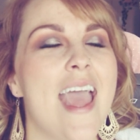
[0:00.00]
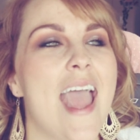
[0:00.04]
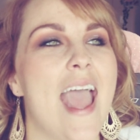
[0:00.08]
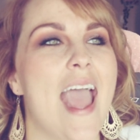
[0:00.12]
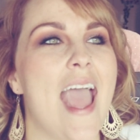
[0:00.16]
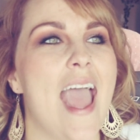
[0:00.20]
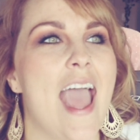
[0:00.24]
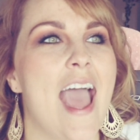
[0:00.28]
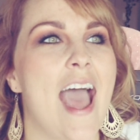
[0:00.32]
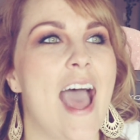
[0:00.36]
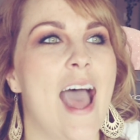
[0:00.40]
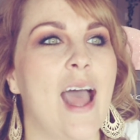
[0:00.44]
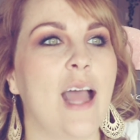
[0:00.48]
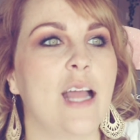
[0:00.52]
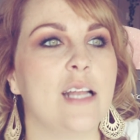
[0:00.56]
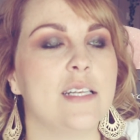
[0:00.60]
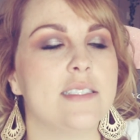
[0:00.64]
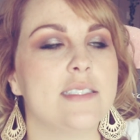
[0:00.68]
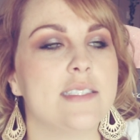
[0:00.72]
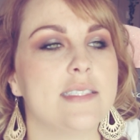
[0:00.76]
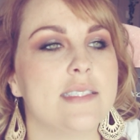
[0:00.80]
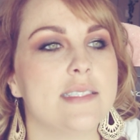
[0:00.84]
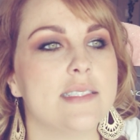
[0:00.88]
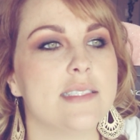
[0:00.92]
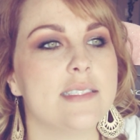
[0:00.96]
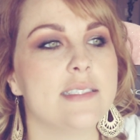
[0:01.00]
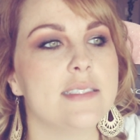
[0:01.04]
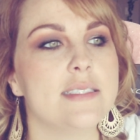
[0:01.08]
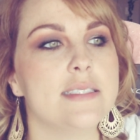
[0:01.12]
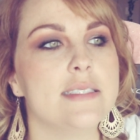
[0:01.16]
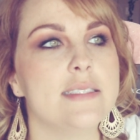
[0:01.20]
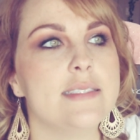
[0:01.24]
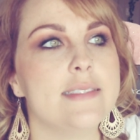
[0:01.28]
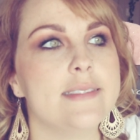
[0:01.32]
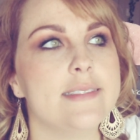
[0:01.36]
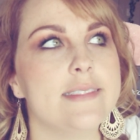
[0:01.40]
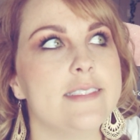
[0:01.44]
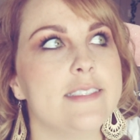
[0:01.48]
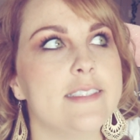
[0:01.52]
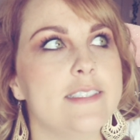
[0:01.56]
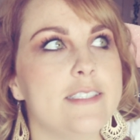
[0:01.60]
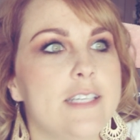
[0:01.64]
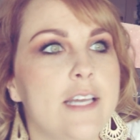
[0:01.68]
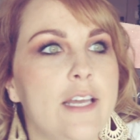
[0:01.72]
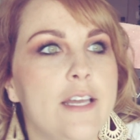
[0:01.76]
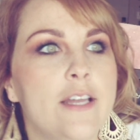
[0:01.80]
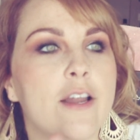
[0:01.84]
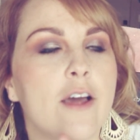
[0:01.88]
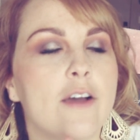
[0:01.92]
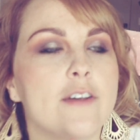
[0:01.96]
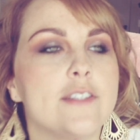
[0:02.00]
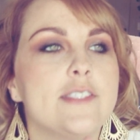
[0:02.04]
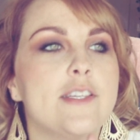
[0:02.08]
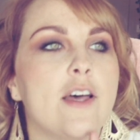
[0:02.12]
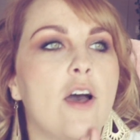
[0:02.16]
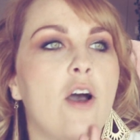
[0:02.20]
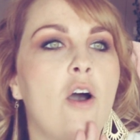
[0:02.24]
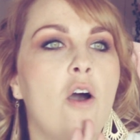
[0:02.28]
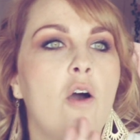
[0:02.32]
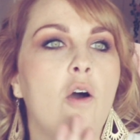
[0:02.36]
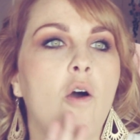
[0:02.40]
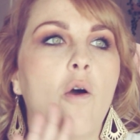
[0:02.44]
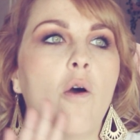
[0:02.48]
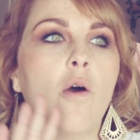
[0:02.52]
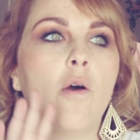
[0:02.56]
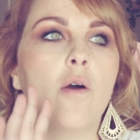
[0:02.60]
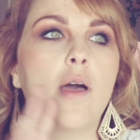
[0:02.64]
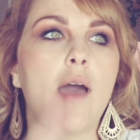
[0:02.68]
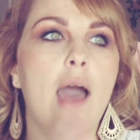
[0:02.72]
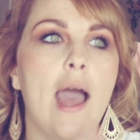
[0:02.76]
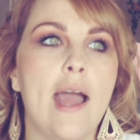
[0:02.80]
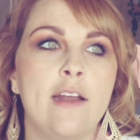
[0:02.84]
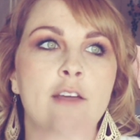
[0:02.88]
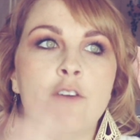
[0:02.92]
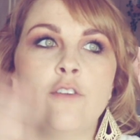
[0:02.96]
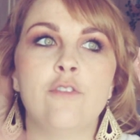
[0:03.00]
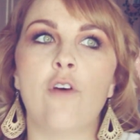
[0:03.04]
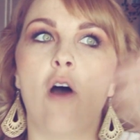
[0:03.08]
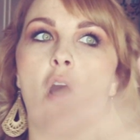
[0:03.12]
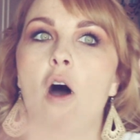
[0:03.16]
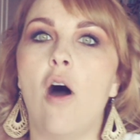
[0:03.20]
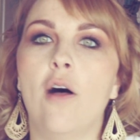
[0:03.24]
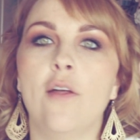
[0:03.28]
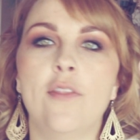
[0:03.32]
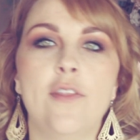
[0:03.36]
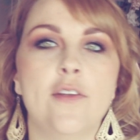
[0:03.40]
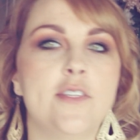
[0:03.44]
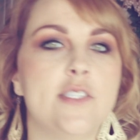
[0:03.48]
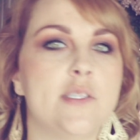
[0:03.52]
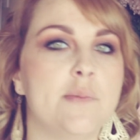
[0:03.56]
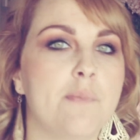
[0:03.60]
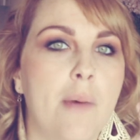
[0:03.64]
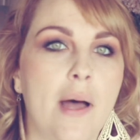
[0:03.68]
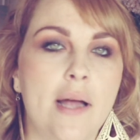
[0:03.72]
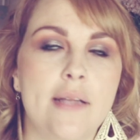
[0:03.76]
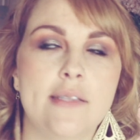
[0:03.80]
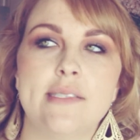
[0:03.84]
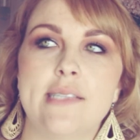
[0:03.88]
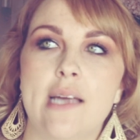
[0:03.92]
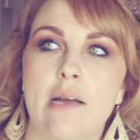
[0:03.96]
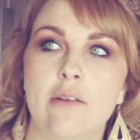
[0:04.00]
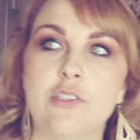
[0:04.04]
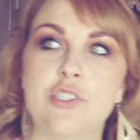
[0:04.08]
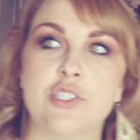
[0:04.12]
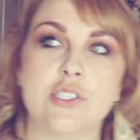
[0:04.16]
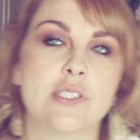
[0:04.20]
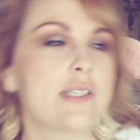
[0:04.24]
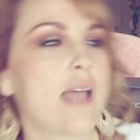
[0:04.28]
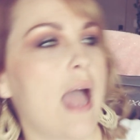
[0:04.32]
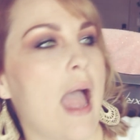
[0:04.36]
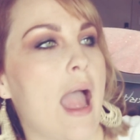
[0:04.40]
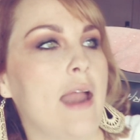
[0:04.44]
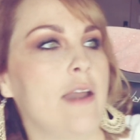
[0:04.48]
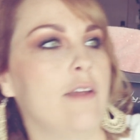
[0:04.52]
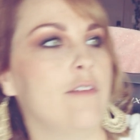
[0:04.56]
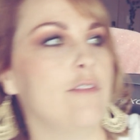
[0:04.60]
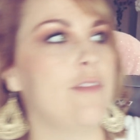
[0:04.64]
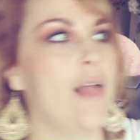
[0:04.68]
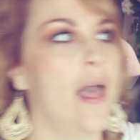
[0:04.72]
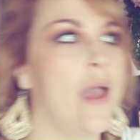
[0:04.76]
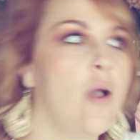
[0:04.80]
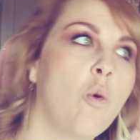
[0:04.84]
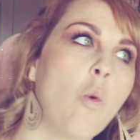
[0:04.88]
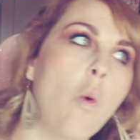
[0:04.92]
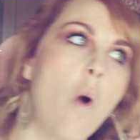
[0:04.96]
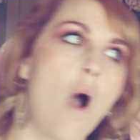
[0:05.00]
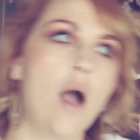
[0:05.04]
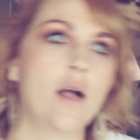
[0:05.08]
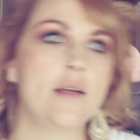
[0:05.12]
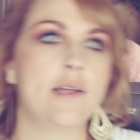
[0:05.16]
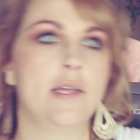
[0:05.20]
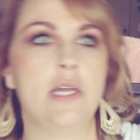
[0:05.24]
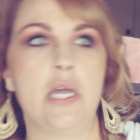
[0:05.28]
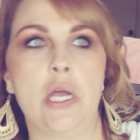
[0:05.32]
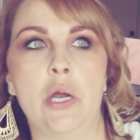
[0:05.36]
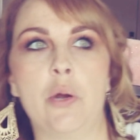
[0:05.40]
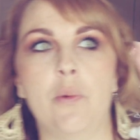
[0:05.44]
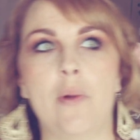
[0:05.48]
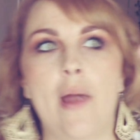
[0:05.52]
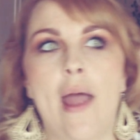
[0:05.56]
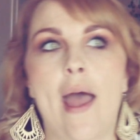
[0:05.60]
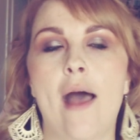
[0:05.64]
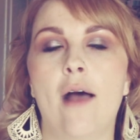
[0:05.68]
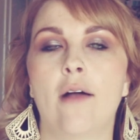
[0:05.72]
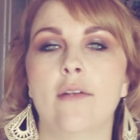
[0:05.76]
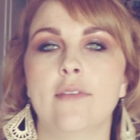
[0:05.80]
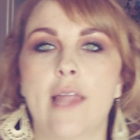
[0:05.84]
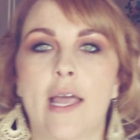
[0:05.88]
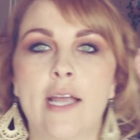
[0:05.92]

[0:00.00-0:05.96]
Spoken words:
And you know, so kind of all those months I was just kind of like walking around,